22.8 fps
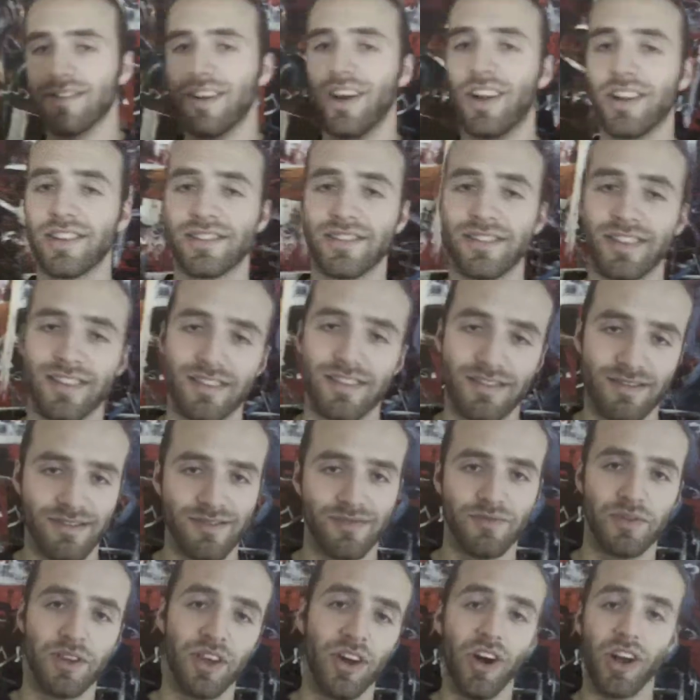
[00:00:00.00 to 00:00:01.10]
Honestly,
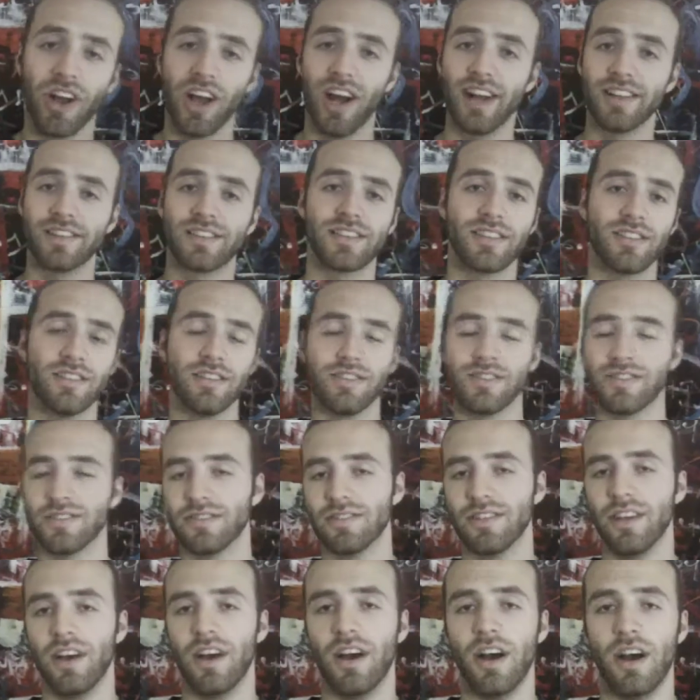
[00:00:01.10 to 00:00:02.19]
we all got skills.
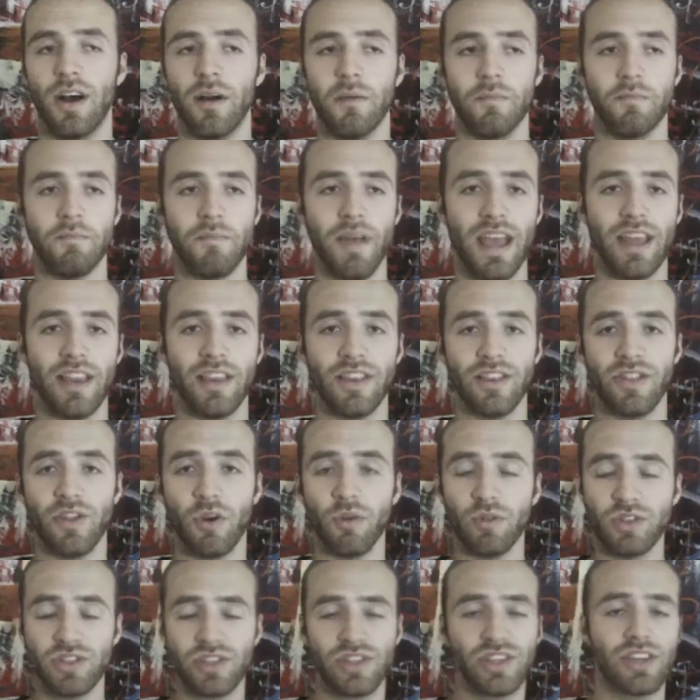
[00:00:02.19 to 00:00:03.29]
And
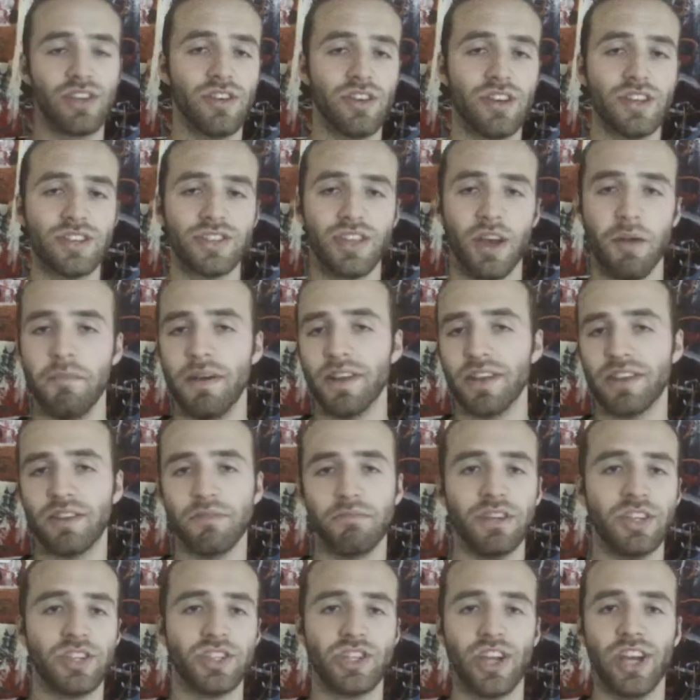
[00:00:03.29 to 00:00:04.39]
those skills are meant to
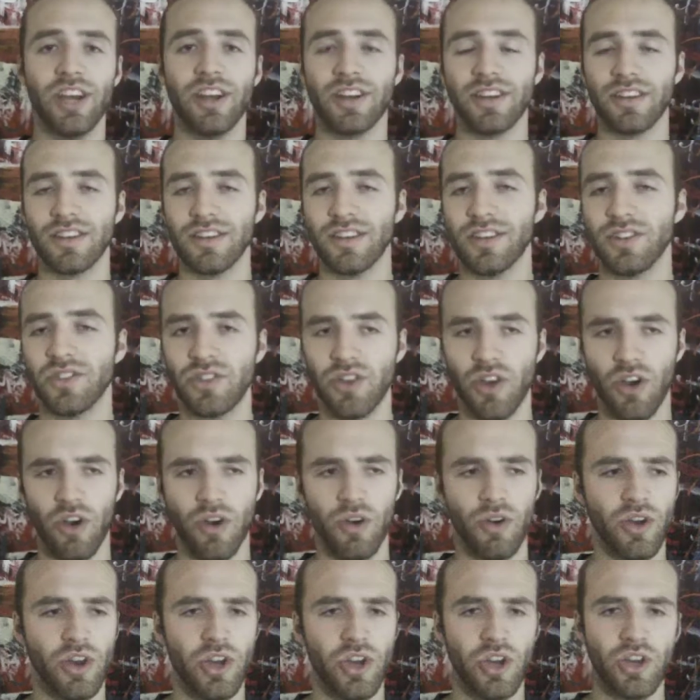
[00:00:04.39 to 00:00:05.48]
be shared.
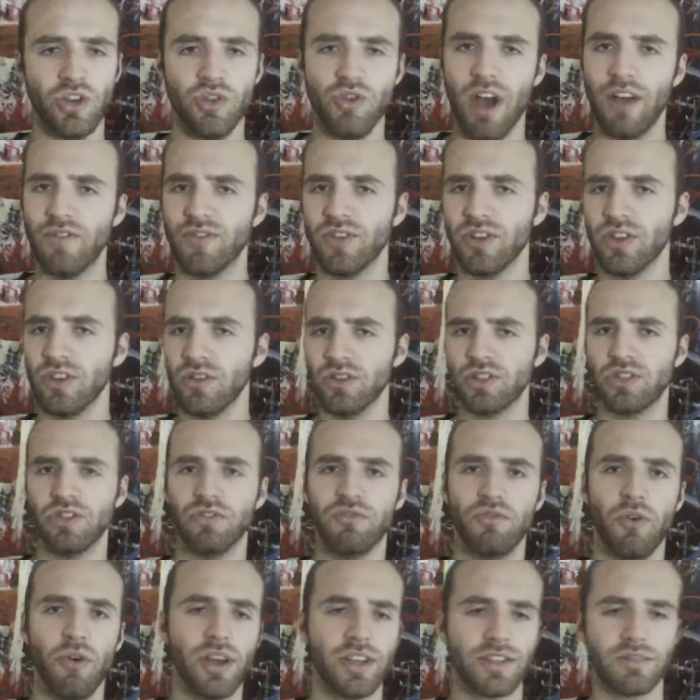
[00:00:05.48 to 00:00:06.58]
So you have to use your
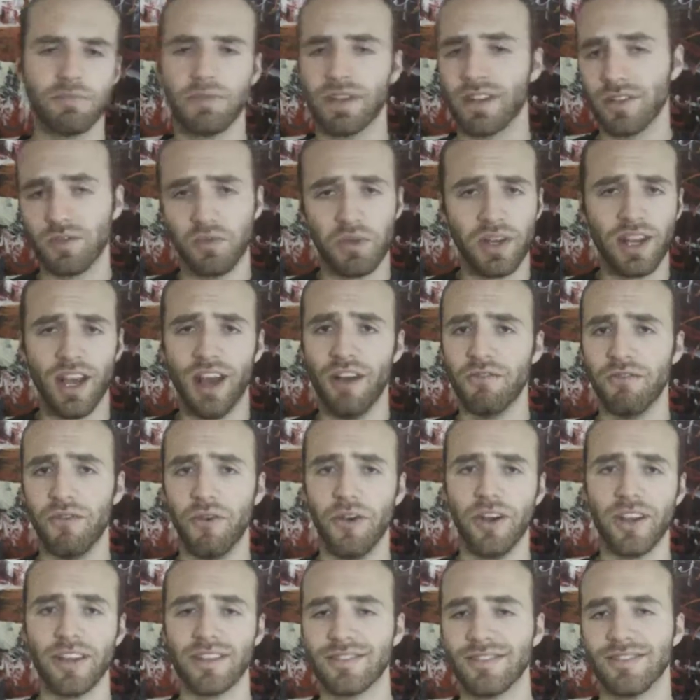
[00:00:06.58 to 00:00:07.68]
voice because we got
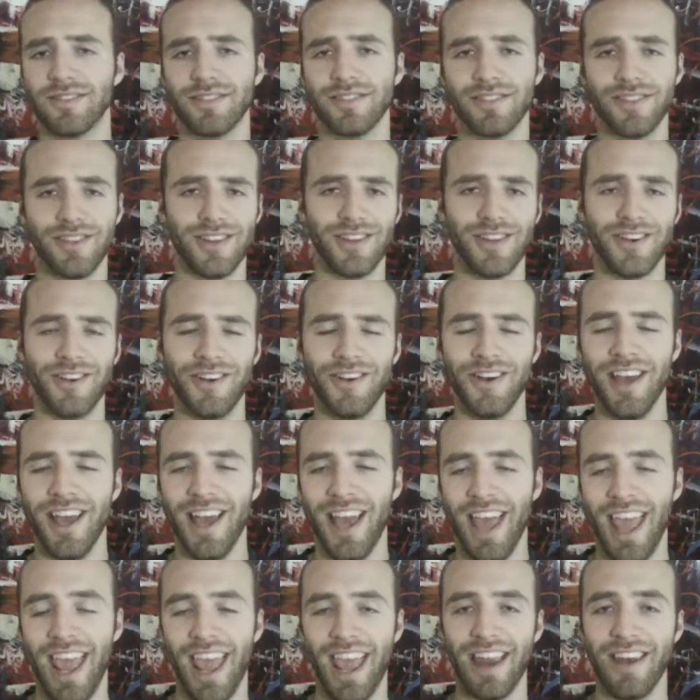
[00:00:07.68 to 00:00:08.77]
voice, you know?
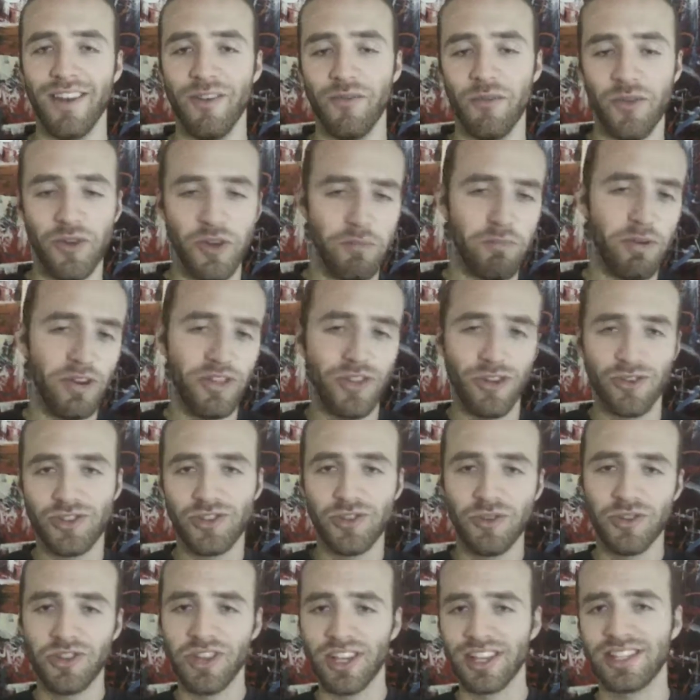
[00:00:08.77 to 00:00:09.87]
And when you put those
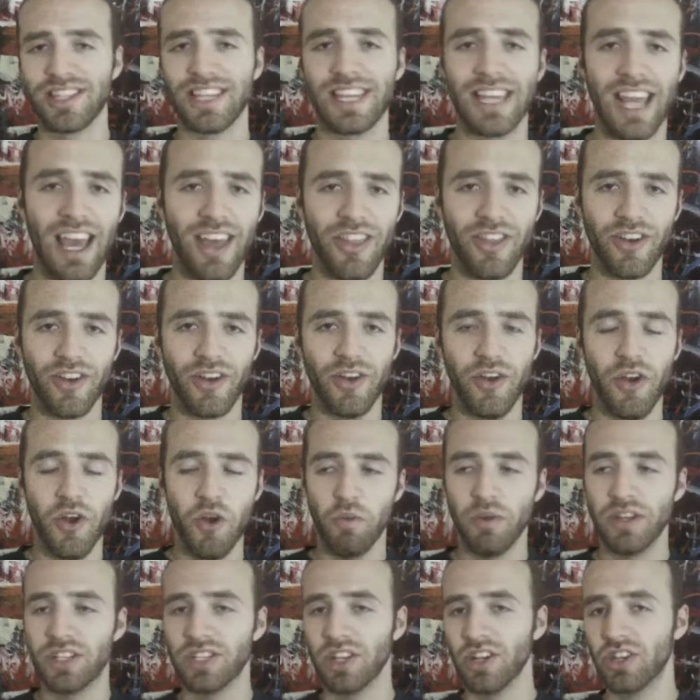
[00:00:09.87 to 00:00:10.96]
two things together,
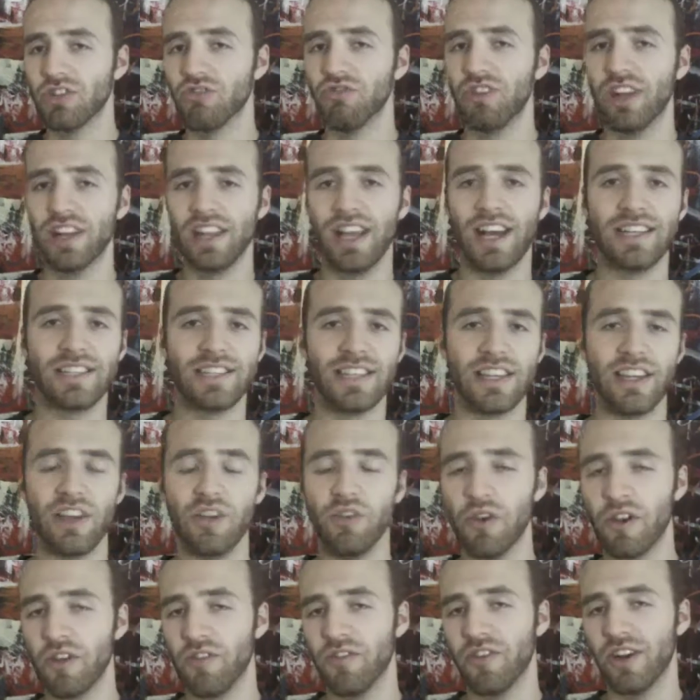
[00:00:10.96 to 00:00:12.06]
we start to realize that in
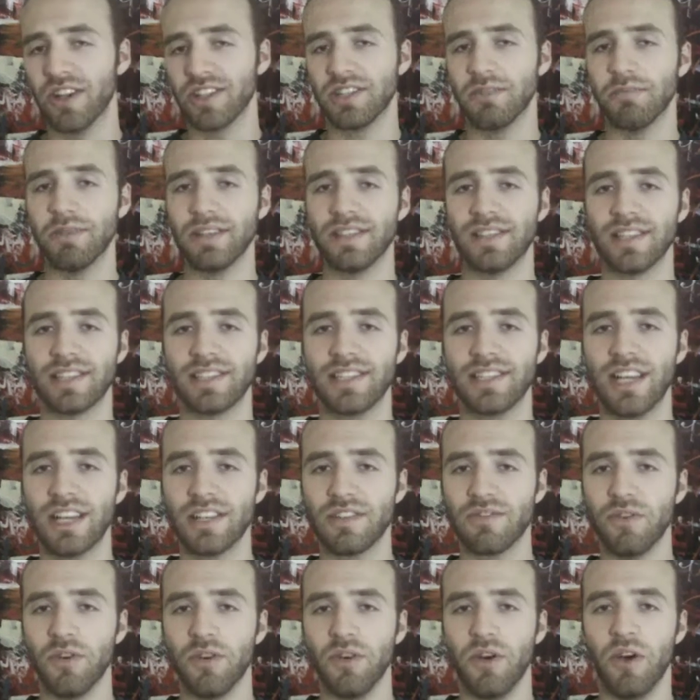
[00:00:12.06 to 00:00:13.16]
order for us to be
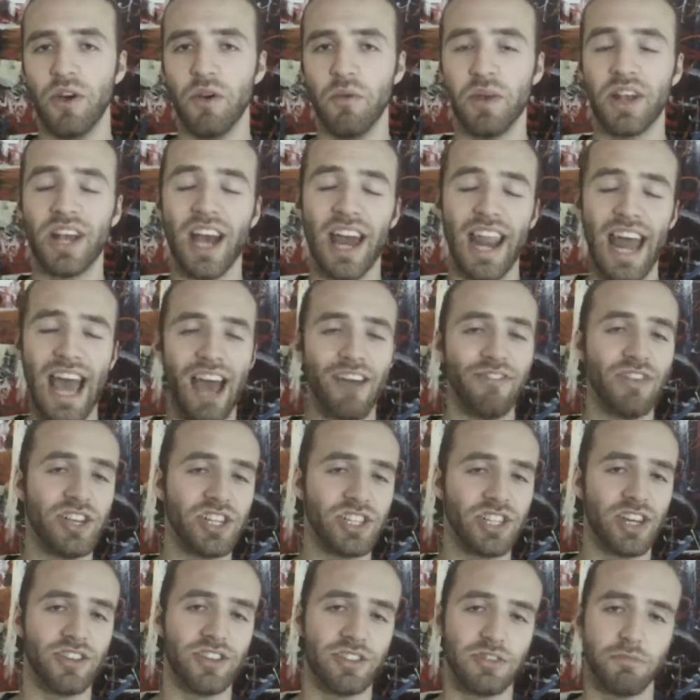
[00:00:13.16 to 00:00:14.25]
successful, we gotta have
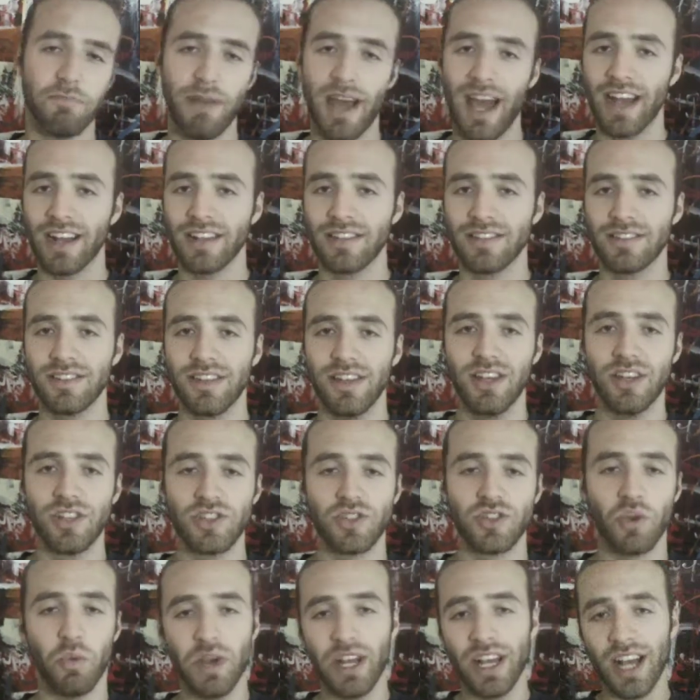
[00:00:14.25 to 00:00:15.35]
each other's backs.
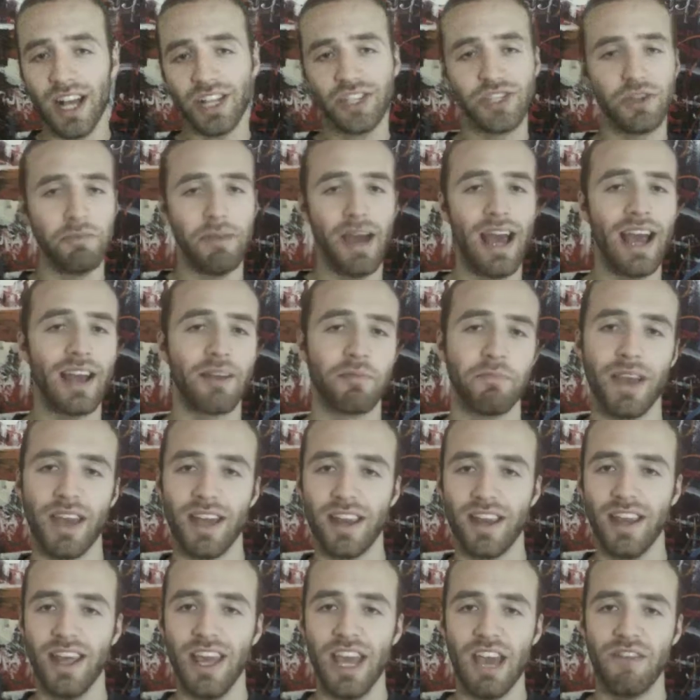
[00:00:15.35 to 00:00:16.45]
So we got your back,
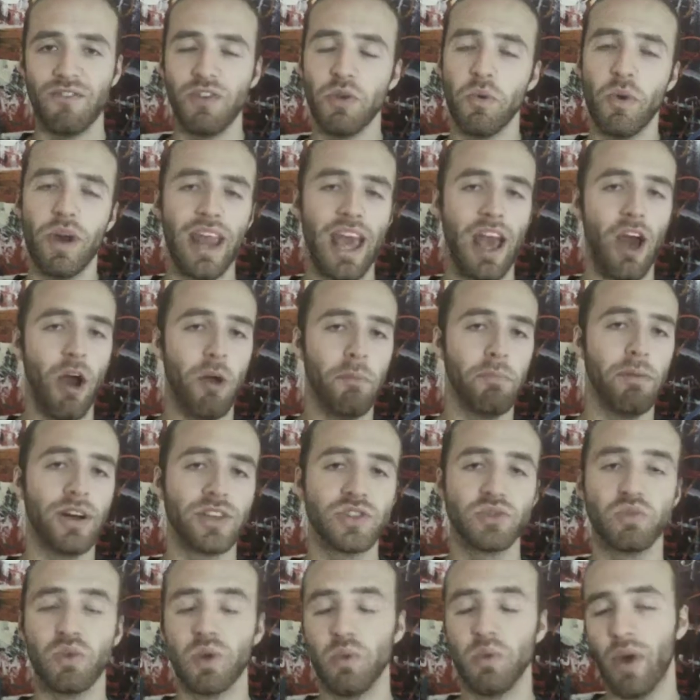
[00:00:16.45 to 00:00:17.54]
man. If you wanna help
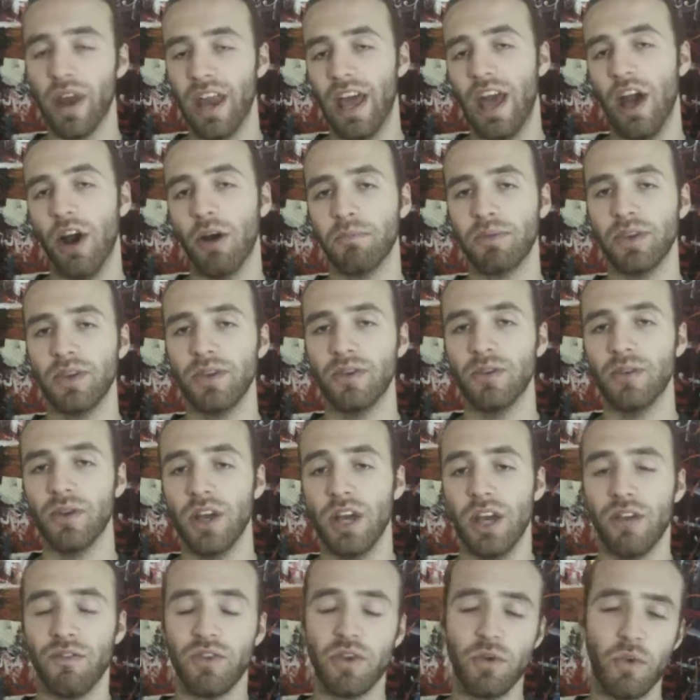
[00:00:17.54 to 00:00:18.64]
us, we wanna help you.
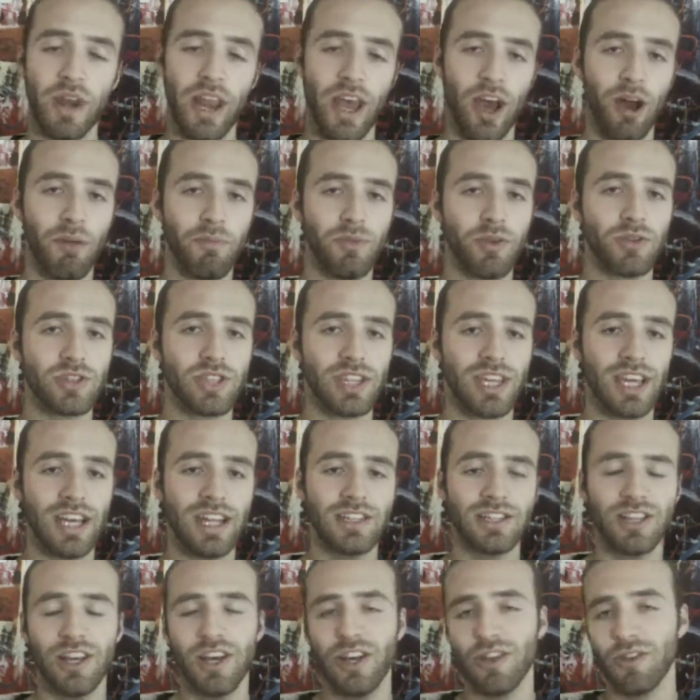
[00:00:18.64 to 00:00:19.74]
If you wanna help those
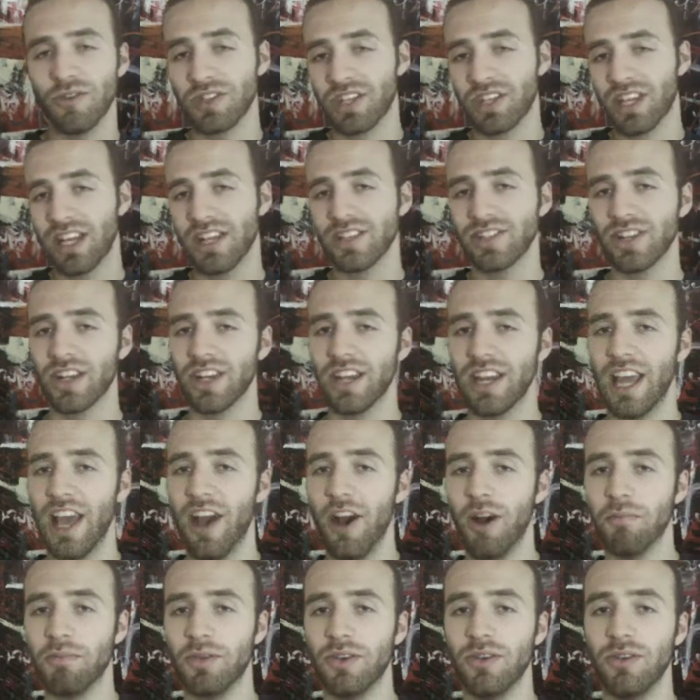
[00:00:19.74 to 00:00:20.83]
kids are gonna
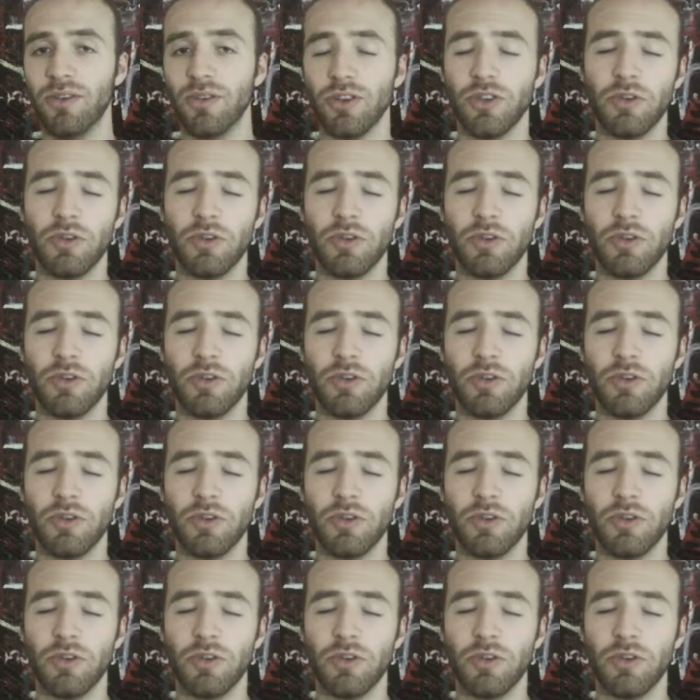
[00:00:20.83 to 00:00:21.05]
help you.